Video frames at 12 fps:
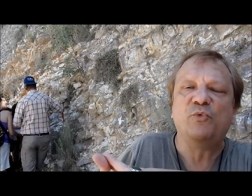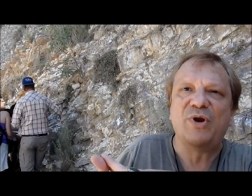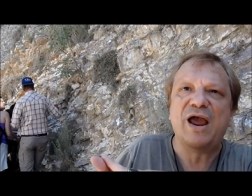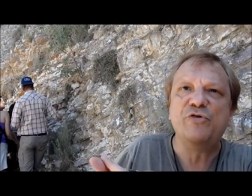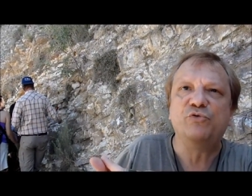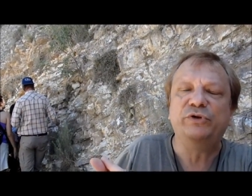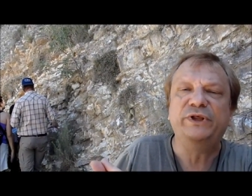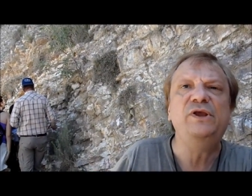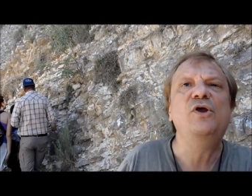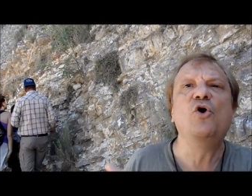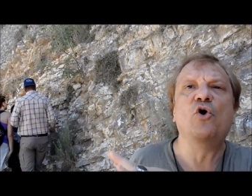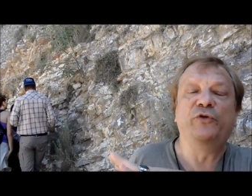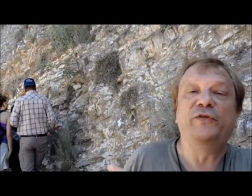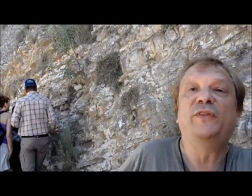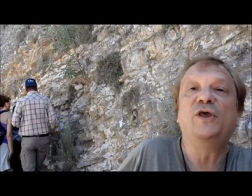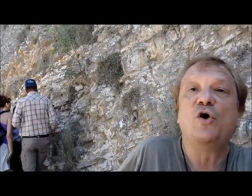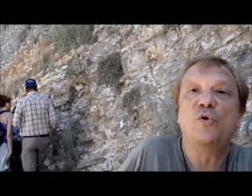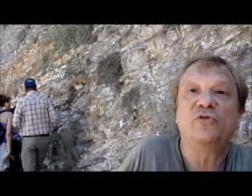gradually, or did
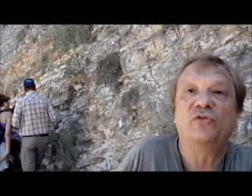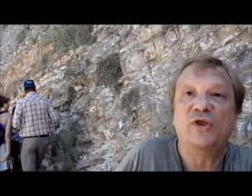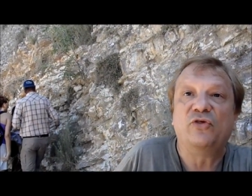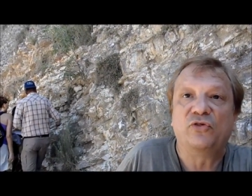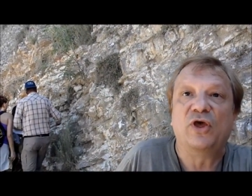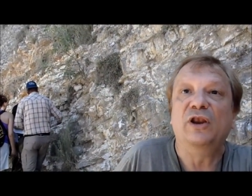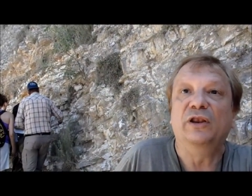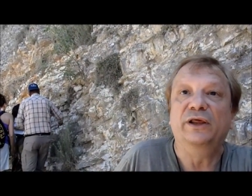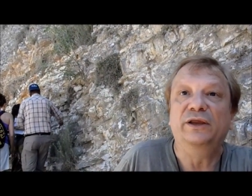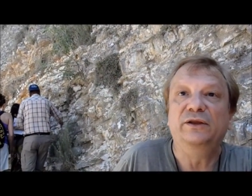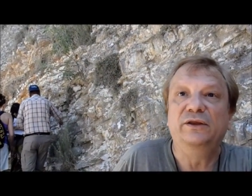they go extinct suddenly?